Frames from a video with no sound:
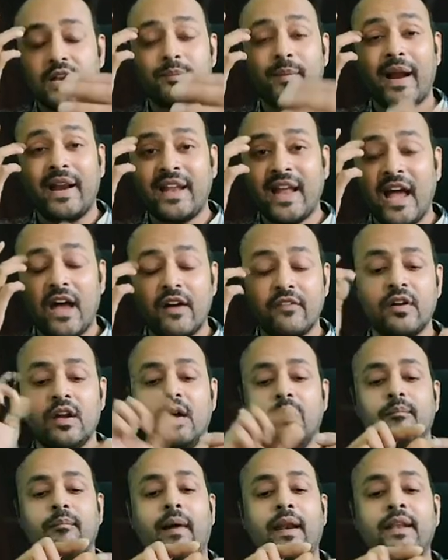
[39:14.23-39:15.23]
might have
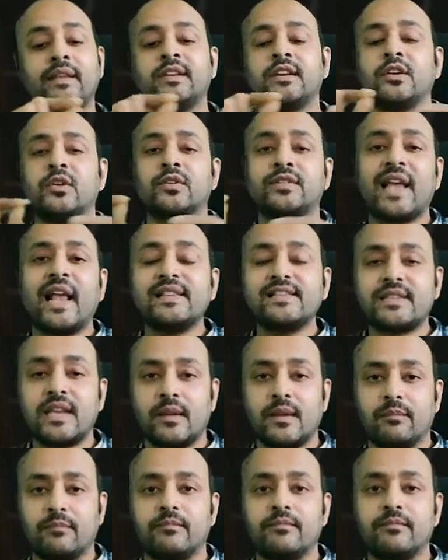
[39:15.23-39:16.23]
managing your sales
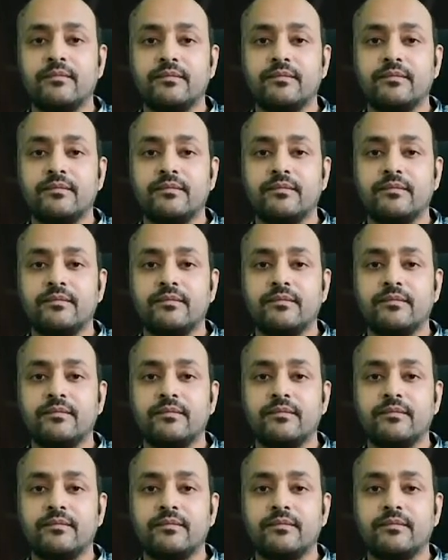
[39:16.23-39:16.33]
team.